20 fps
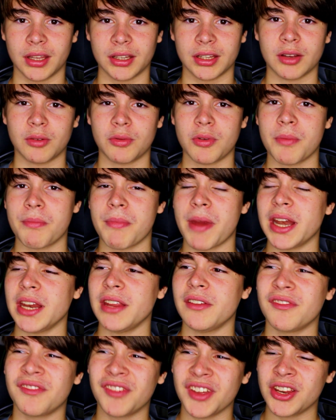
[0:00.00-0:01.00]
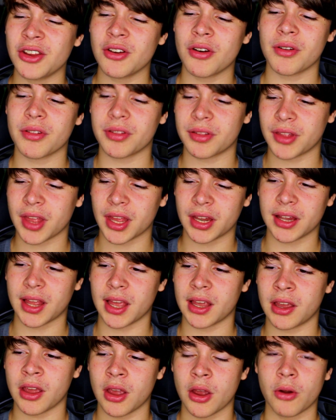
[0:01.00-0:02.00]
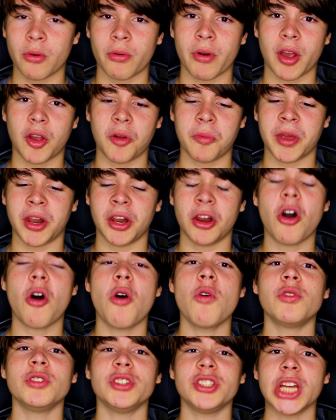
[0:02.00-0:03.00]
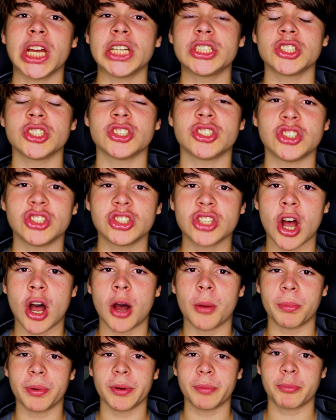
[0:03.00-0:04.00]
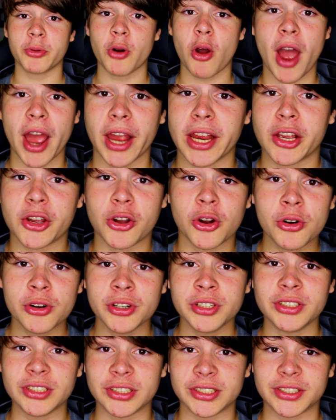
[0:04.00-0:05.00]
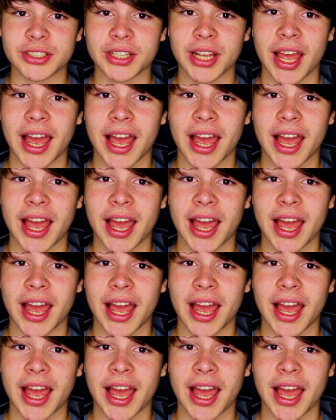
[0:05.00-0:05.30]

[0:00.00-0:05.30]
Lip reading: There were many videos that like recommended, oh yeah, just stop. Bro, I couldn't.